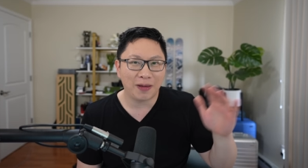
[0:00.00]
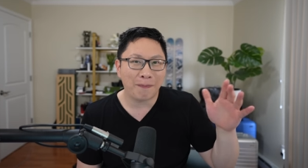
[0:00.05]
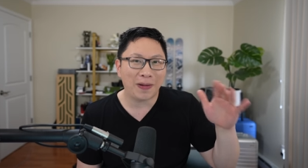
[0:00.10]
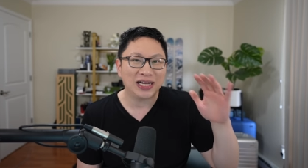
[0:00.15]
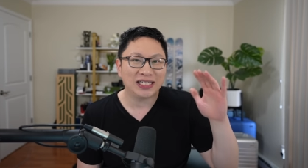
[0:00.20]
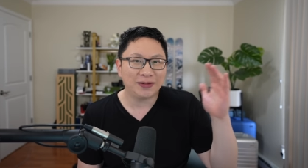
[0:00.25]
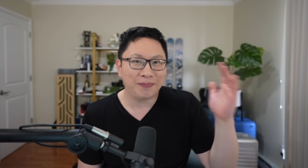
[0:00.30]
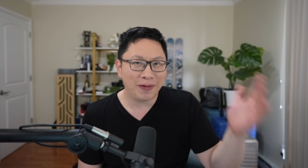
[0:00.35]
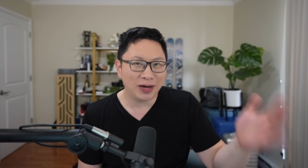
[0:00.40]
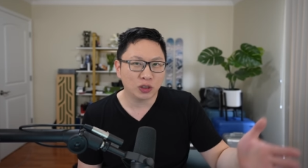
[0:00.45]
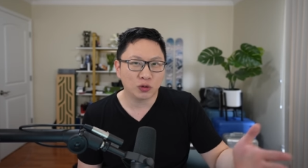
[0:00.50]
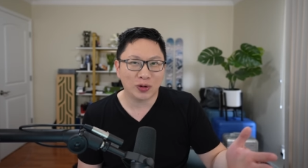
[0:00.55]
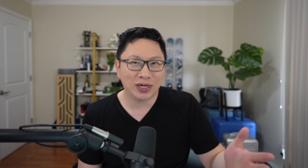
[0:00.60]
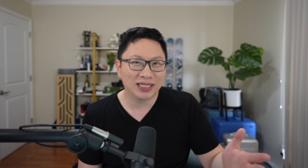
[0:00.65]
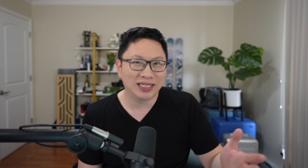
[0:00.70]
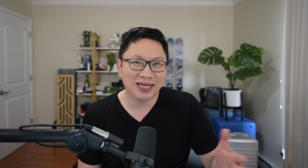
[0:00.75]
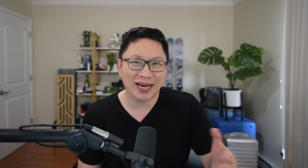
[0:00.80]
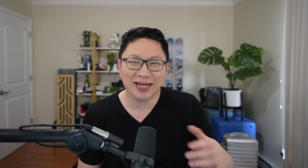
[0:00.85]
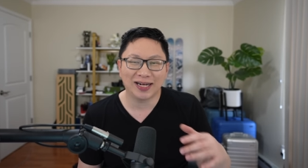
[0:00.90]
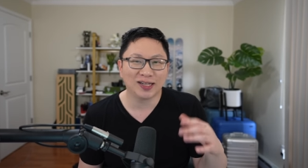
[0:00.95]
The best measuring
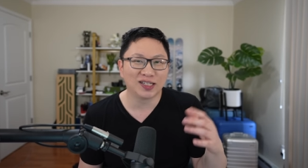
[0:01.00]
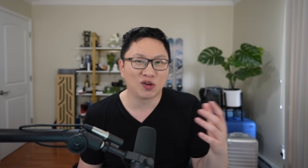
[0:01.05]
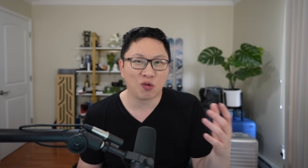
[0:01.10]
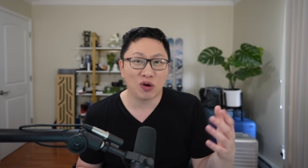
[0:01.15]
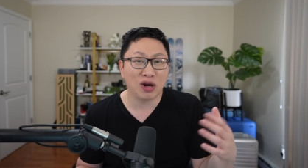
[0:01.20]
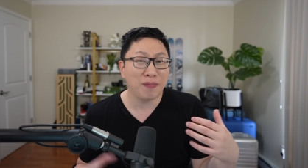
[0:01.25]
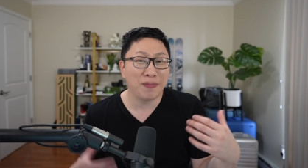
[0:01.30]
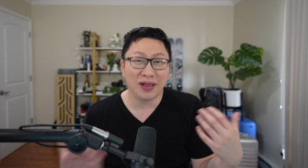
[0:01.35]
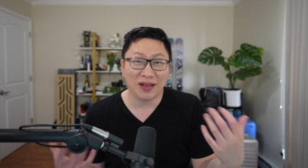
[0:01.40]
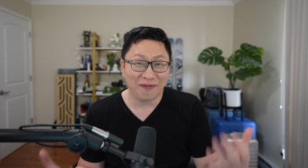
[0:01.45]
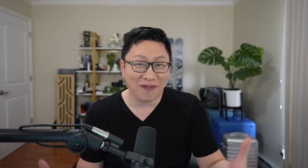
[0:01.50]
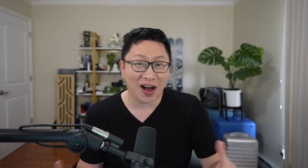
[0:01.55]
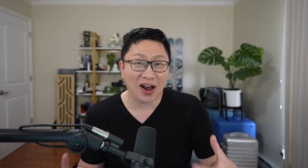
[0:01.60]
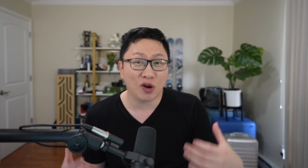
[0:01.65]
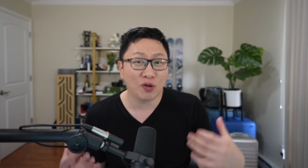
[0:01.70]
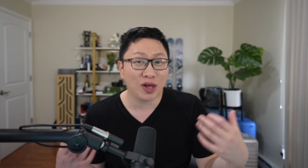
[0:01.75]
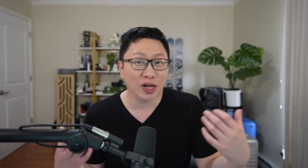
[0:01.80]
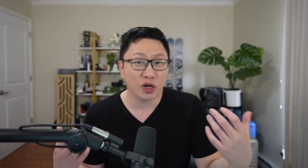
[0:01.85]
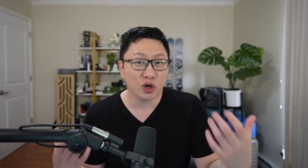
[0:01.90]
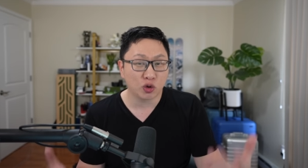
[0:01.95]
stick is going to be the
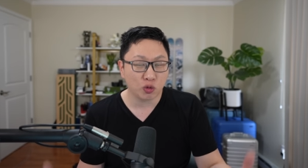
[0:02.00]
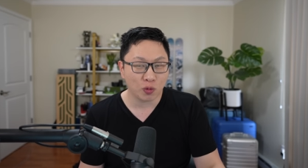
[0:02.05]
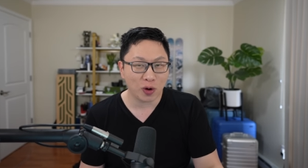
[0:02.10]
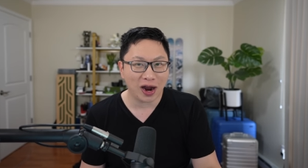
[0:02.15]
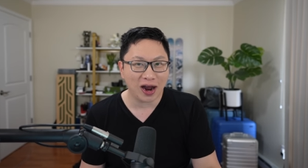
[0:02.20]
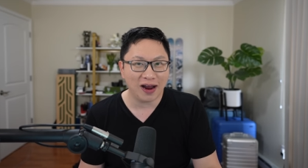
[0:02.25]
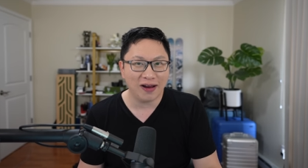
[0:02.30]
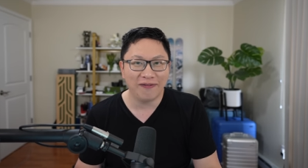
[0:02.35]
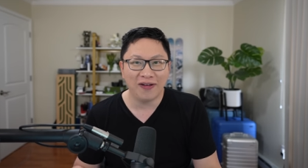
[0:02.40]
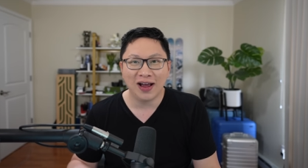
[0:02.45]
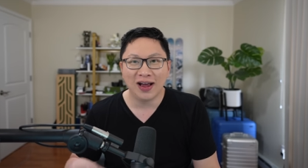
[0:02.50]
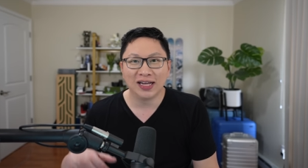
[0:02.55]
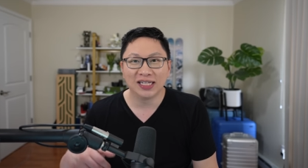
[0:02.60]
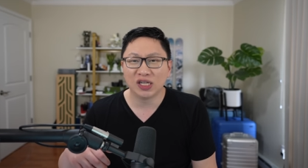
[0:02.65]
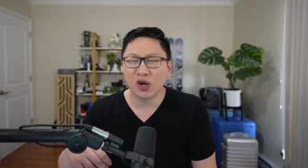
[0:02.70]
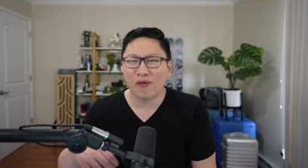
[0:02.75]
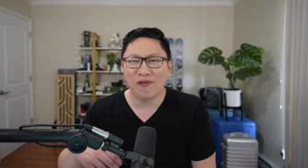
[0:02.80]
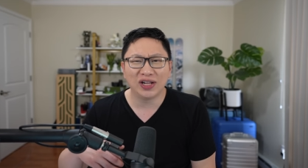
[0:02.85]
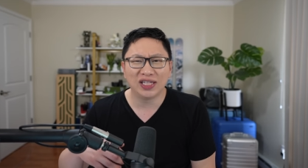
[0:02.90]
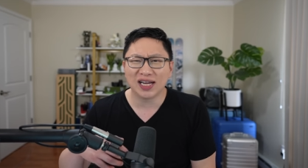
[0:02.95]
value that you derive,
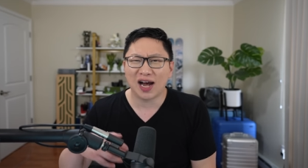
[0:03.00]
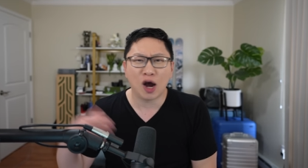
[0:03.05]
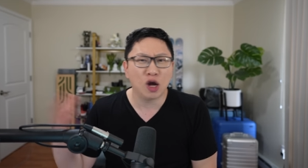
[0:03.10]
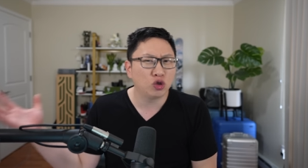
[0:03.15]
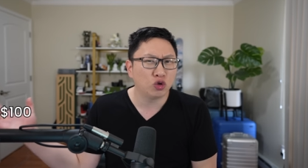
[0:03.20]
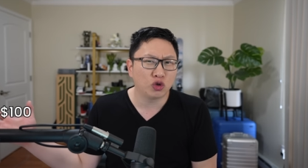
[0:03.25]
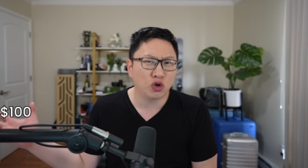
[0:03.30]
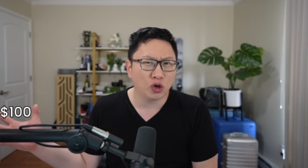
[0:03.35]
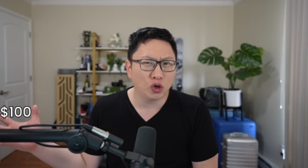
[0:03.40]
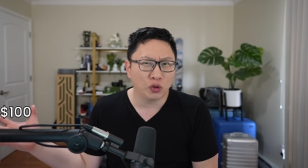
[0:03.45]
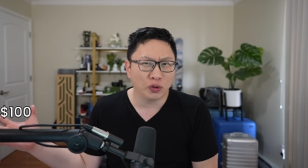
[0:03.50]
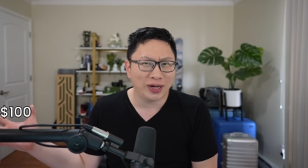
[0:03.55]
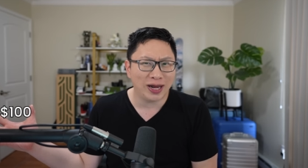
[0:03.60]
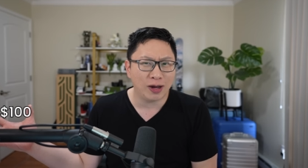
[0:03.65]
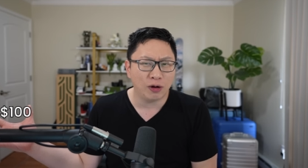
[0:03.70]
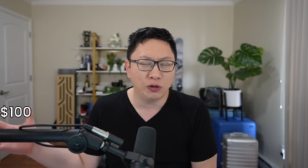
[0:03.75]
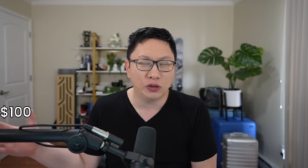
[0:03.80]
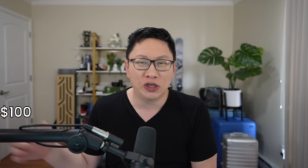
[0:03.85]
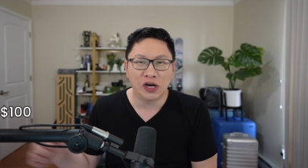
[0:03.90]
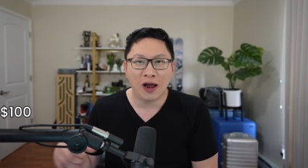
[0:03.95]
so if it's a one hundred dollar
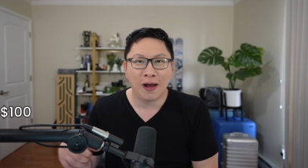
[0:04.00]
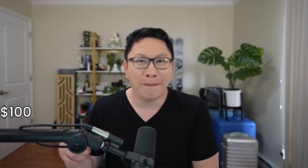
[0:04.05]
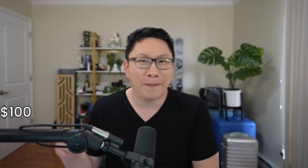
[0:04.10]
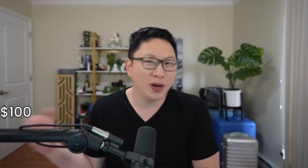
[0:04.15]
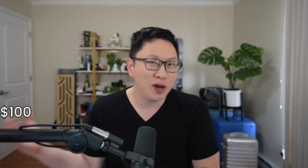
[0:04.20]
lounge,